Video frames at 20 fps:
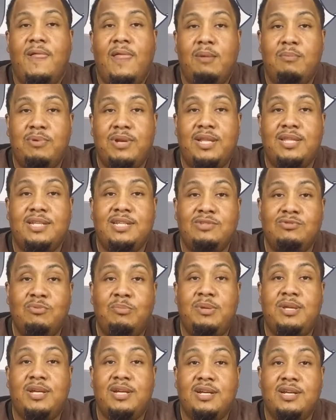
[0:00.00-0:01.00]
But I think this would
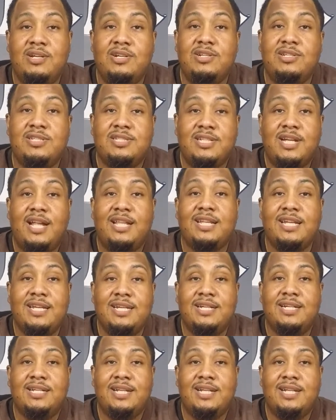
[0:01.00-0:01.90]
be a good, solid gun.